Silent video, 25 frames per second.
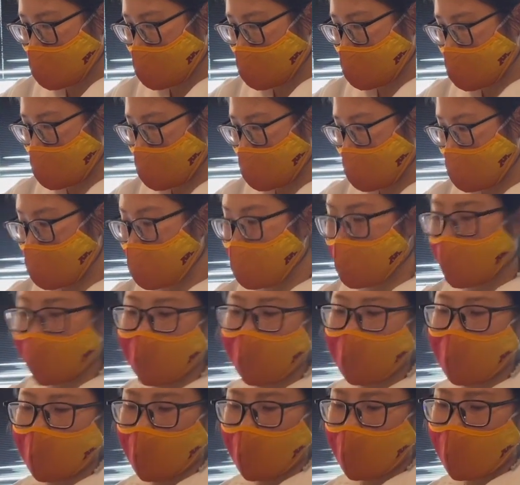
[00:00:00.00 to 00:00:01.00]
And you can
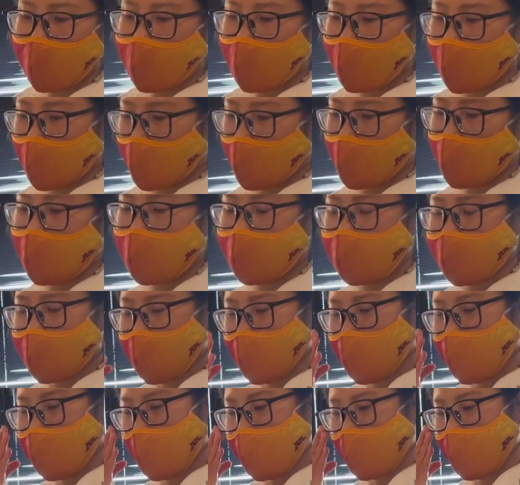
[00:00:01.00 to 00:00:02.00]
close your
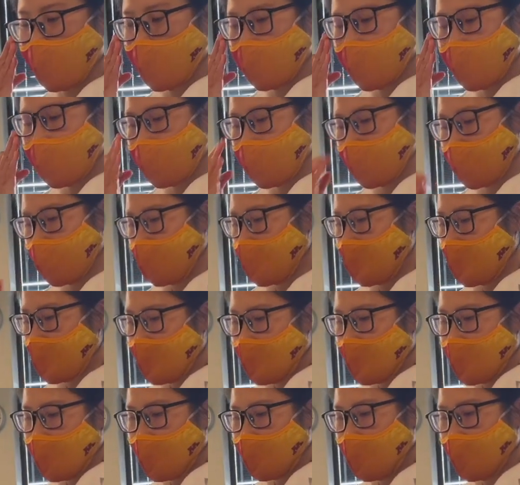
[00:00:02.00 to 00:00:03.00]
analytical balance
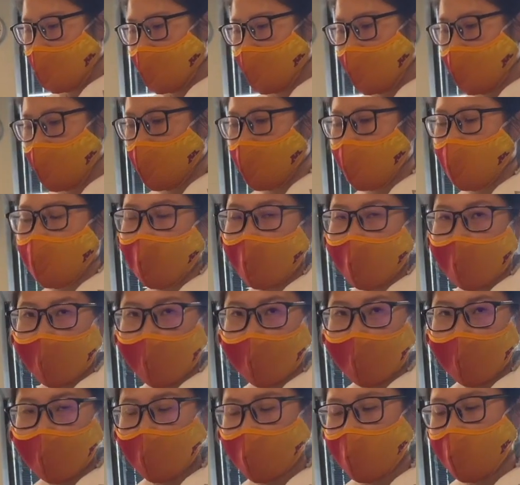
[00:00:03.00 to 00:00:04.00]
and
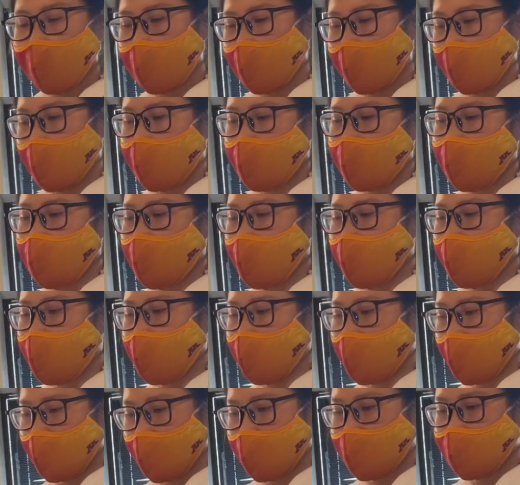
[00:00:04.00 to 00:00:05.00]
record the weight of
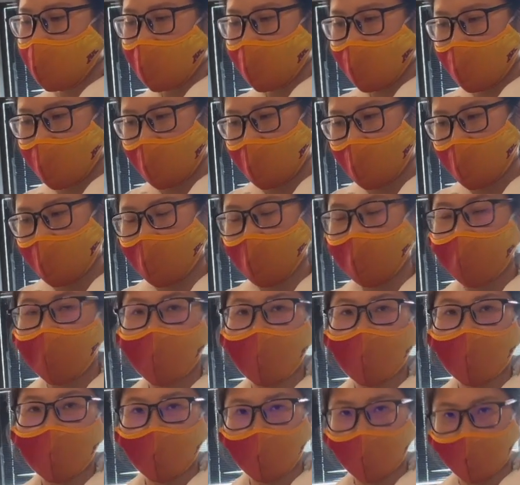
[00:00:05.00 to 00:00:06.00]
your empty pan
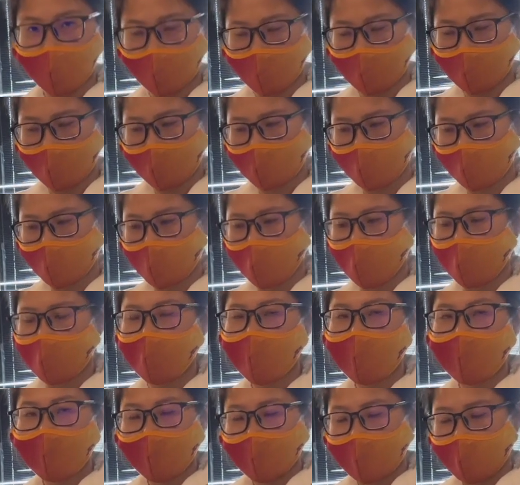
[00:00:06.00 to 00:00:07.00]
and your glass wool
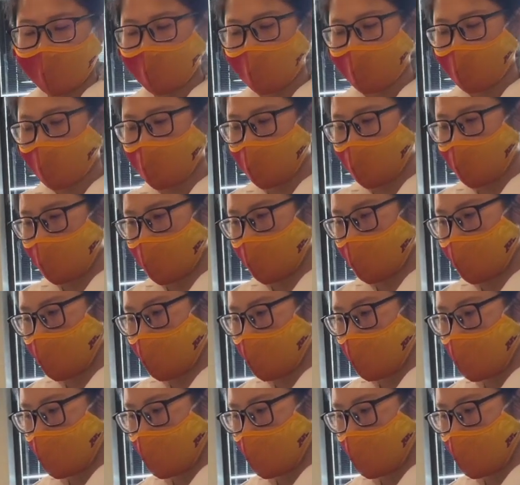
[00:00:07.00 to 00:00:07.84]
in your notebook.